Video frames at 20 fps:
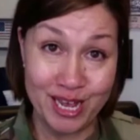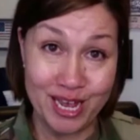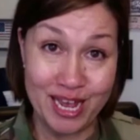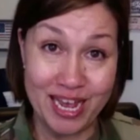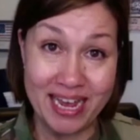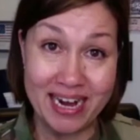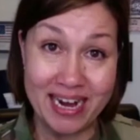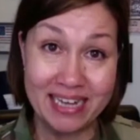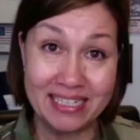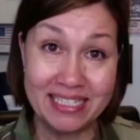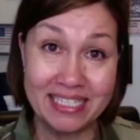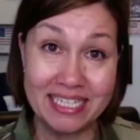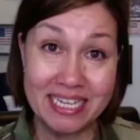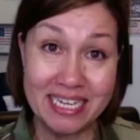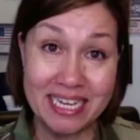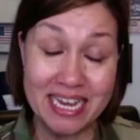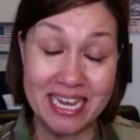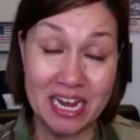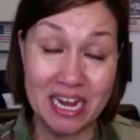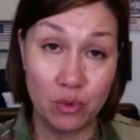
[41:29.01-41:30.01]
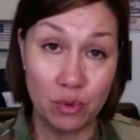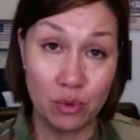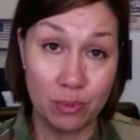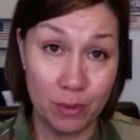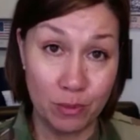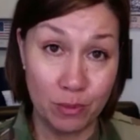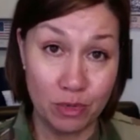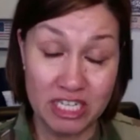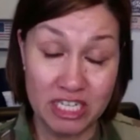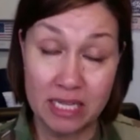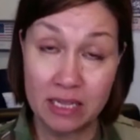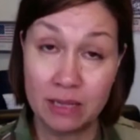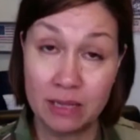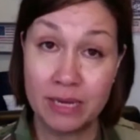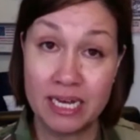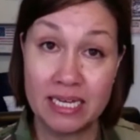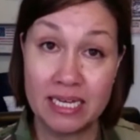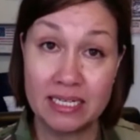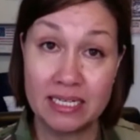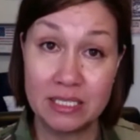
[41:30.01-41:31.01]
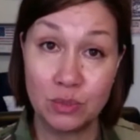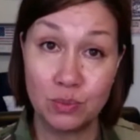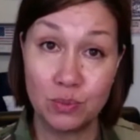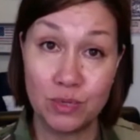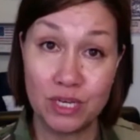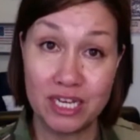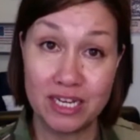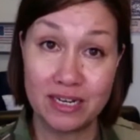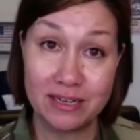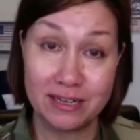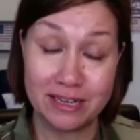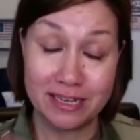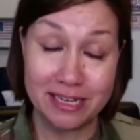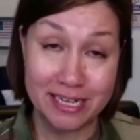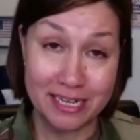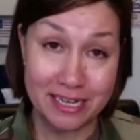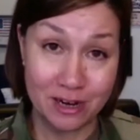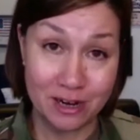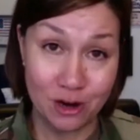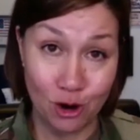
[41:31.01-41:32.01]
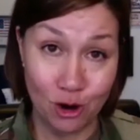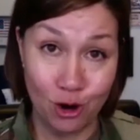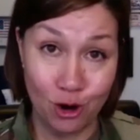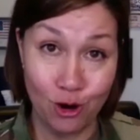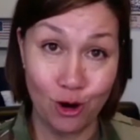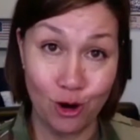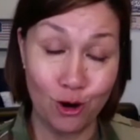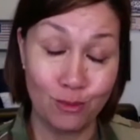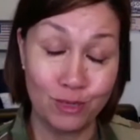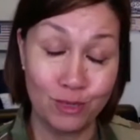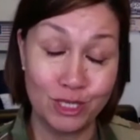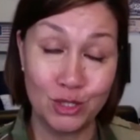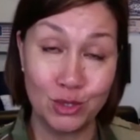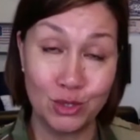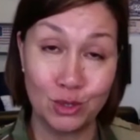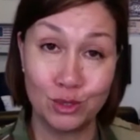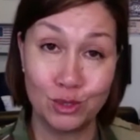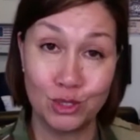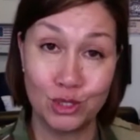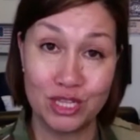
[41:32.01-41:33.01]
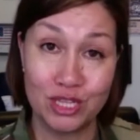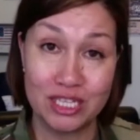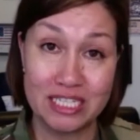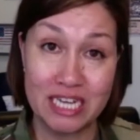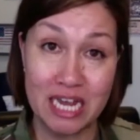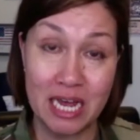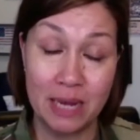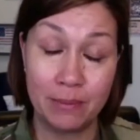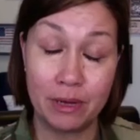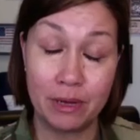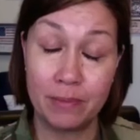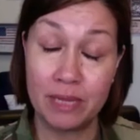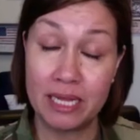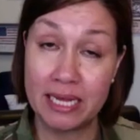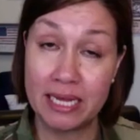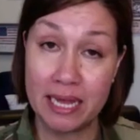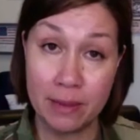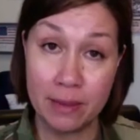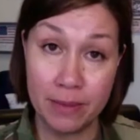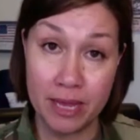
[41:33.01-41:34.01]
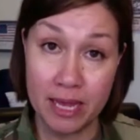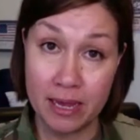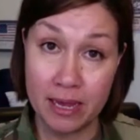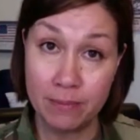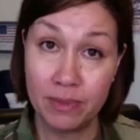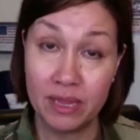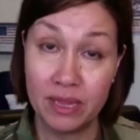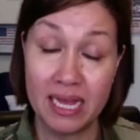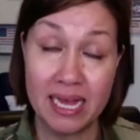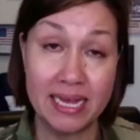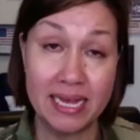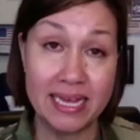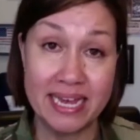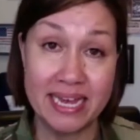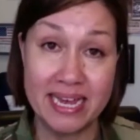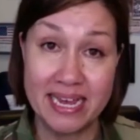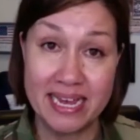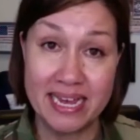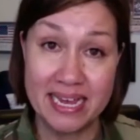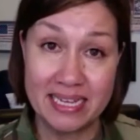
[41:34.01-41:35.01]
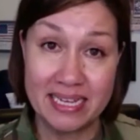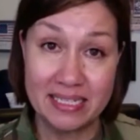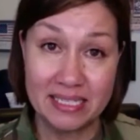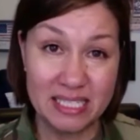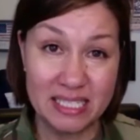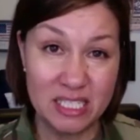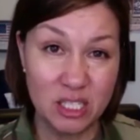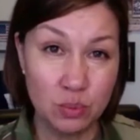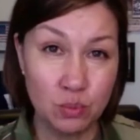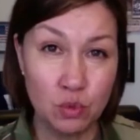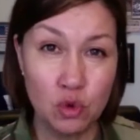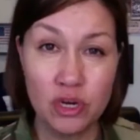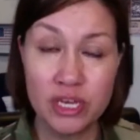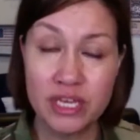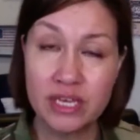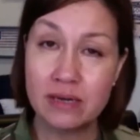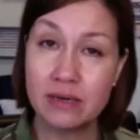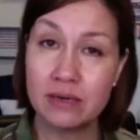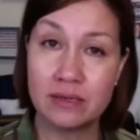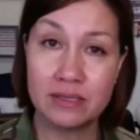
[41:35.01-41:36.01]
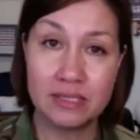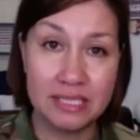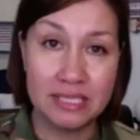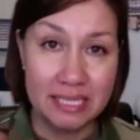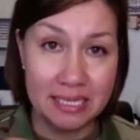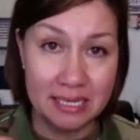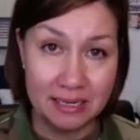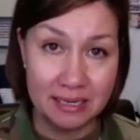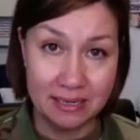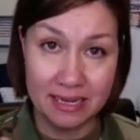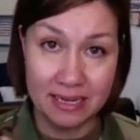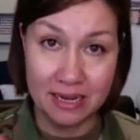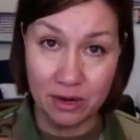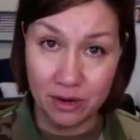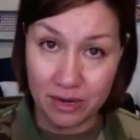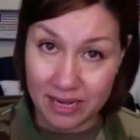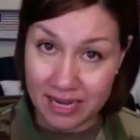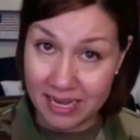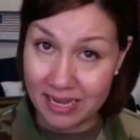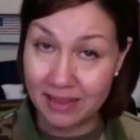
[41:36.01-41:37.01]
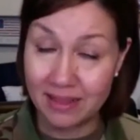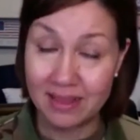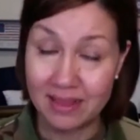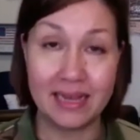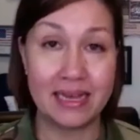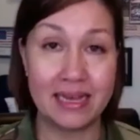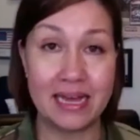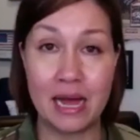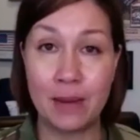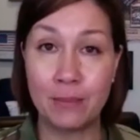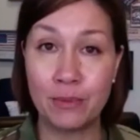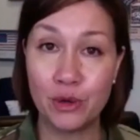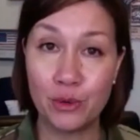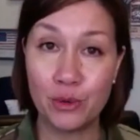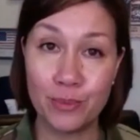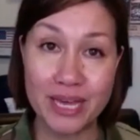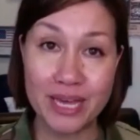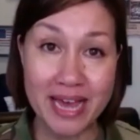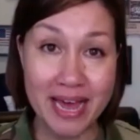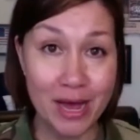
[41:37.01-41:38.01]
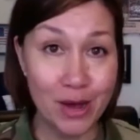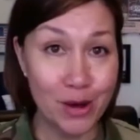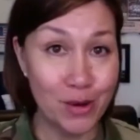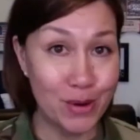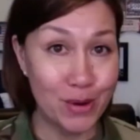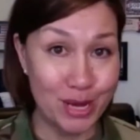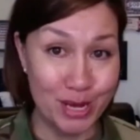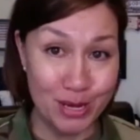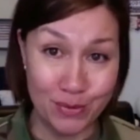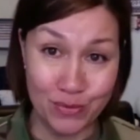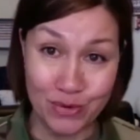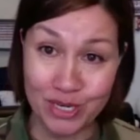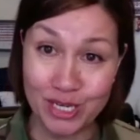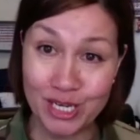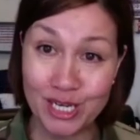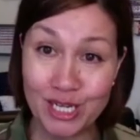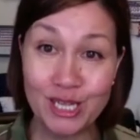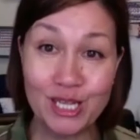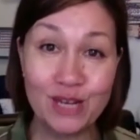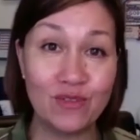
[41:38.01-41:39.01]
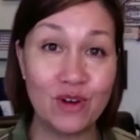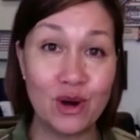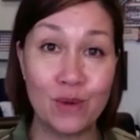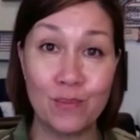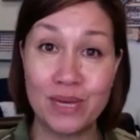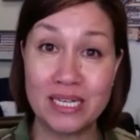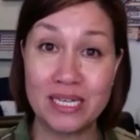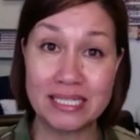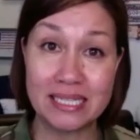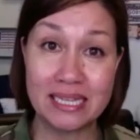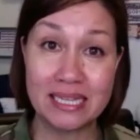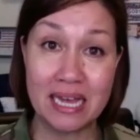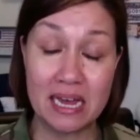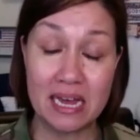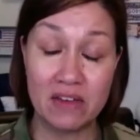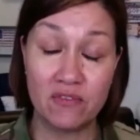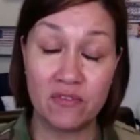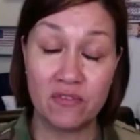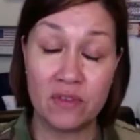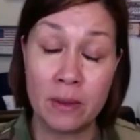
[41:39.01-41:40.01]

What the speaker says: And I remember telling my husband, again, our Army soldier at the time, I'm like, hey, babe, like 6 more years and like, I'm going to be out and we're going to live our best life.